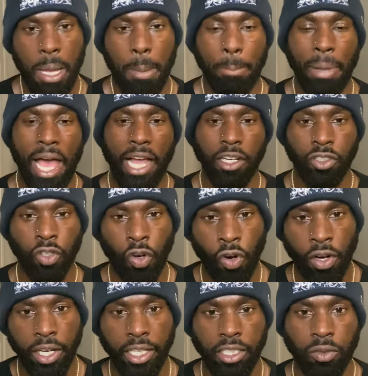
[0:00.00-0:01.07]

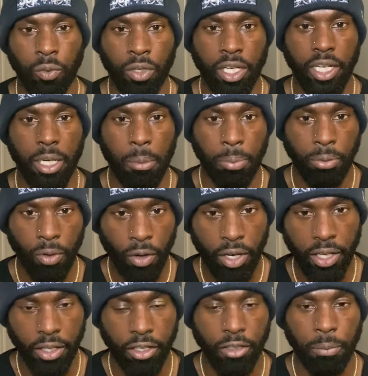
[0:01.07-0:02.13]
Backdooring is when an employer